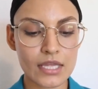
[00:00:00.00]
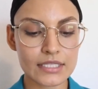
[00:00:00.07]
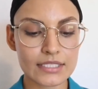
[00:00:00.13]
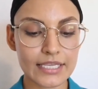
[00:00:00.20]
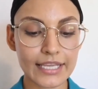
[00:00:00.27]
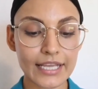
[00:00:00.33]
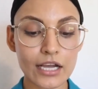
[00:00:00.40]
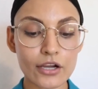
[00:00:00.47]

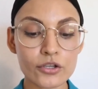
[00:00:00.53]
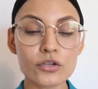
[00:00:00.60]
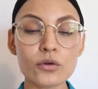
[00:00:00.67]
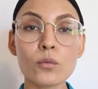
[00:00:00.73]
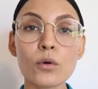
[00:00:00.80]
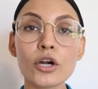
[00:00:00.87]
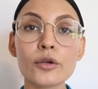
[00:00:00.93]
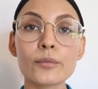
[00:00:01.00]
"Take out
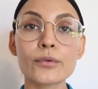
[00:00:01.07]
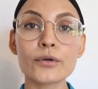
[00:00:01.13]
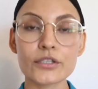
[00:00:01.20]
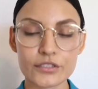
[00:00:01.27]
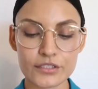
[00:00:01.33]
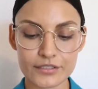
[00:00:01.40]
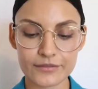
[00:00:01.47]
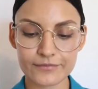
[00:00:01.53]
your
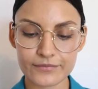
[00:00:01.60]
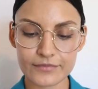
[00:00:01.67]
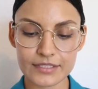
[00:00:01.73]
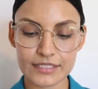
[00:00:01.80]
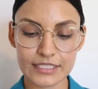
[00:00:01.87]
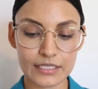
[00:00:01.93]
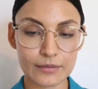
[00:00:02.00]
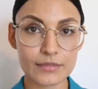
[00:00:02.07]
workbooks,"
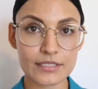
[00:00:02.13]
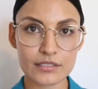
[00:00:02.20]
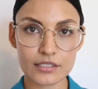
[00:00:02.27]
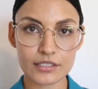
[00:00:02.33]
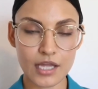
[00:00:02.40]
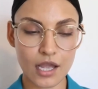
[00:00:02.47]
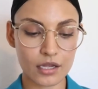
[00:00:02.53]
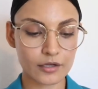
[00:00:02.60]
said
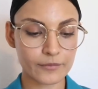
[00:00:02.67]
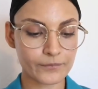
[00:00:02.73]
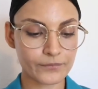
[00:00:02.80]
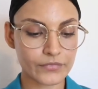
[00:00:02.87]
Mr. Todd.